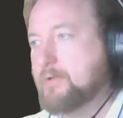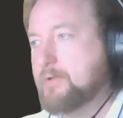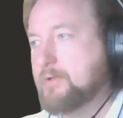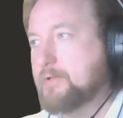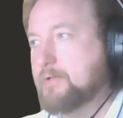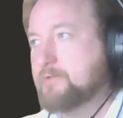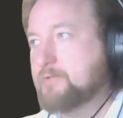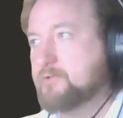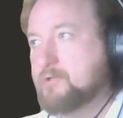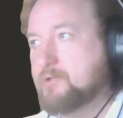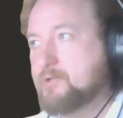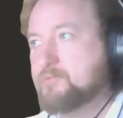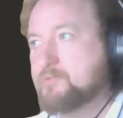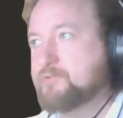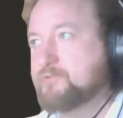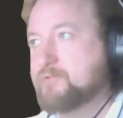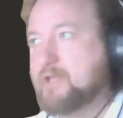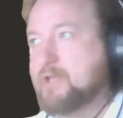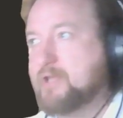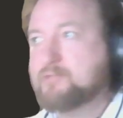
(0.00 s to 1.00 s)
So now I'm just
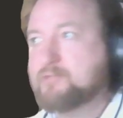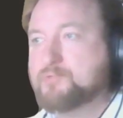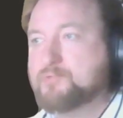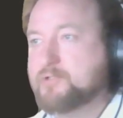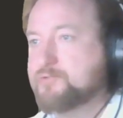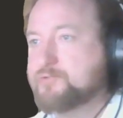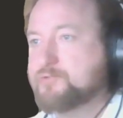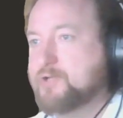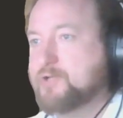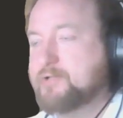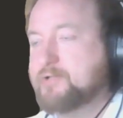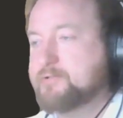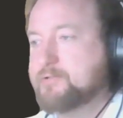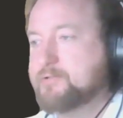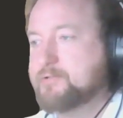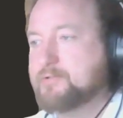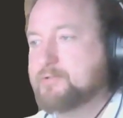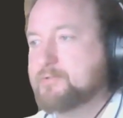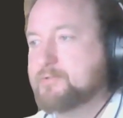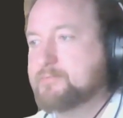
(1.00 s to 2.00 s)
desperately trying
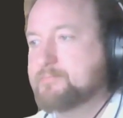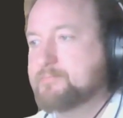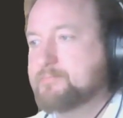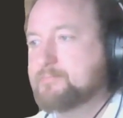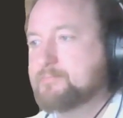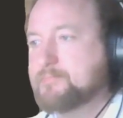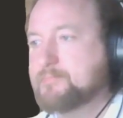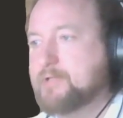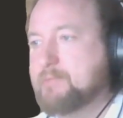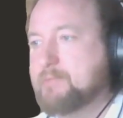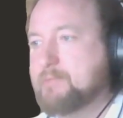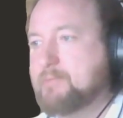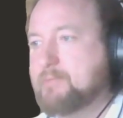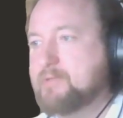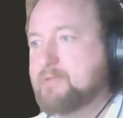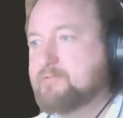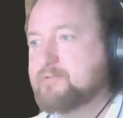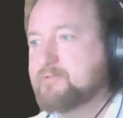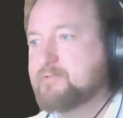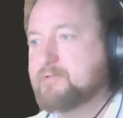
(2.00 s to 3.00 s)
to get my
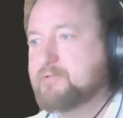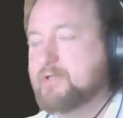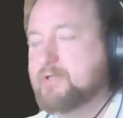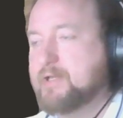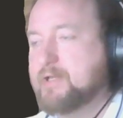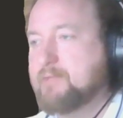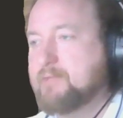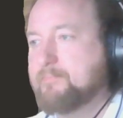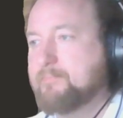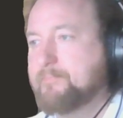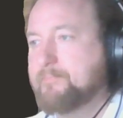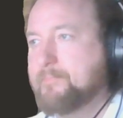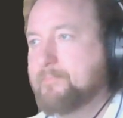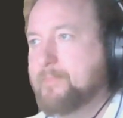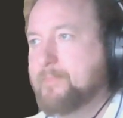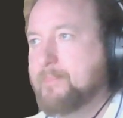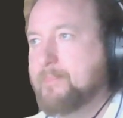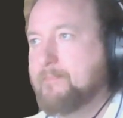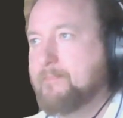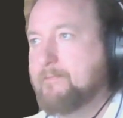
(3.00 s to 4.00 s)
pieces into the game.
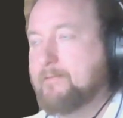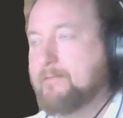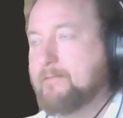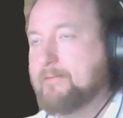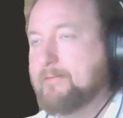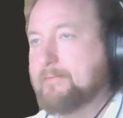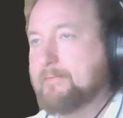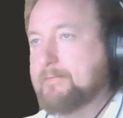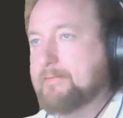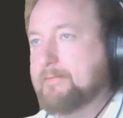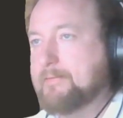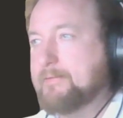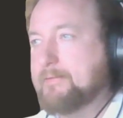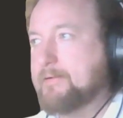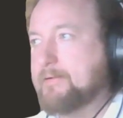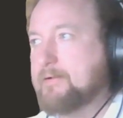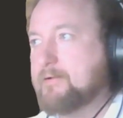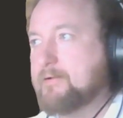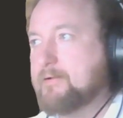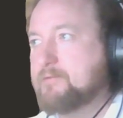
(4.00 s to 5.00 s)

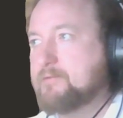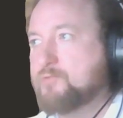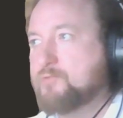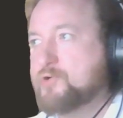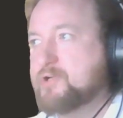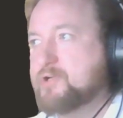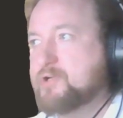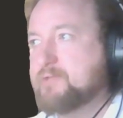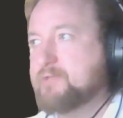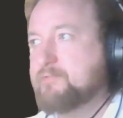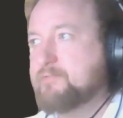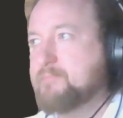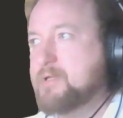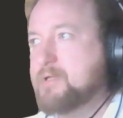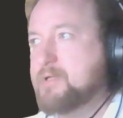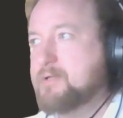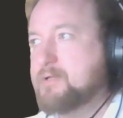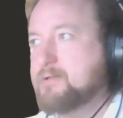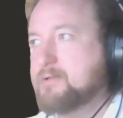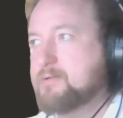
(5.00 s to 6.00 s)
And fortunately for
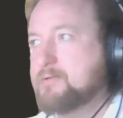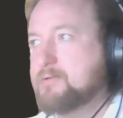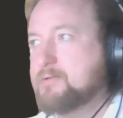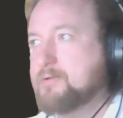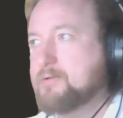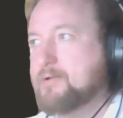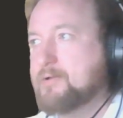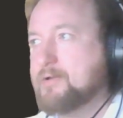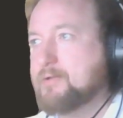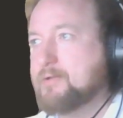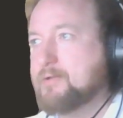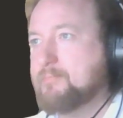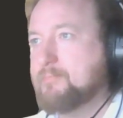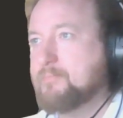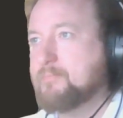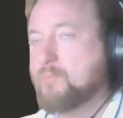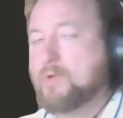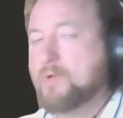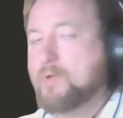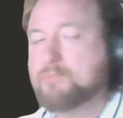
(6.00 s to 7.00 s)
me,
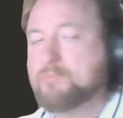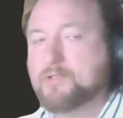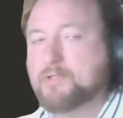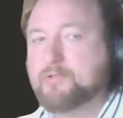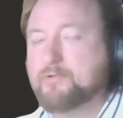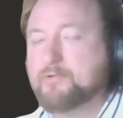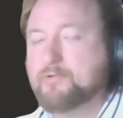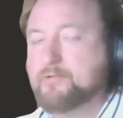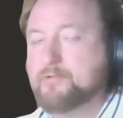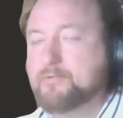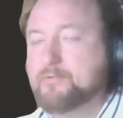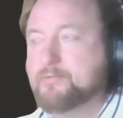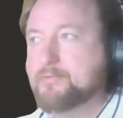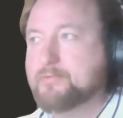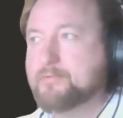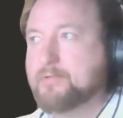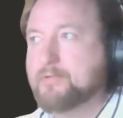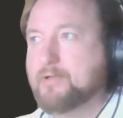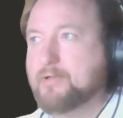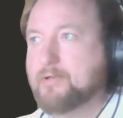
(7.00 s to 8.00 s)
white blundered,
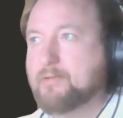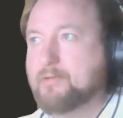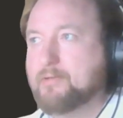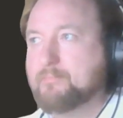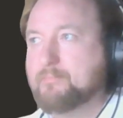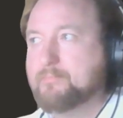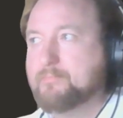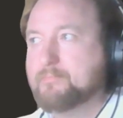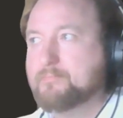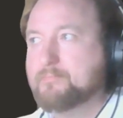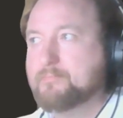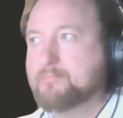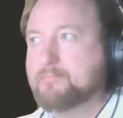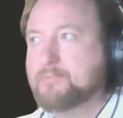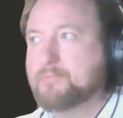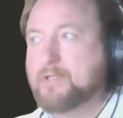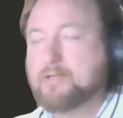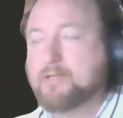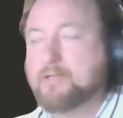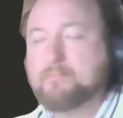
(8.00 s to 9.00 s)

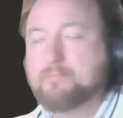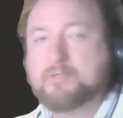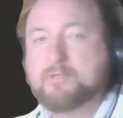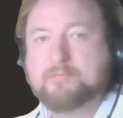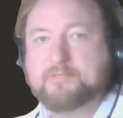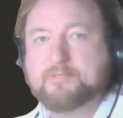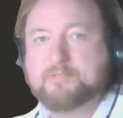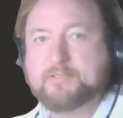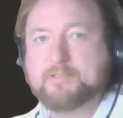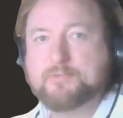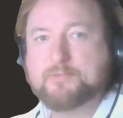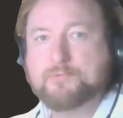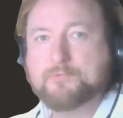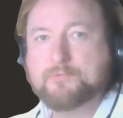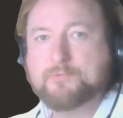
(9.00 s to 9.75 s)
playing bishop c2.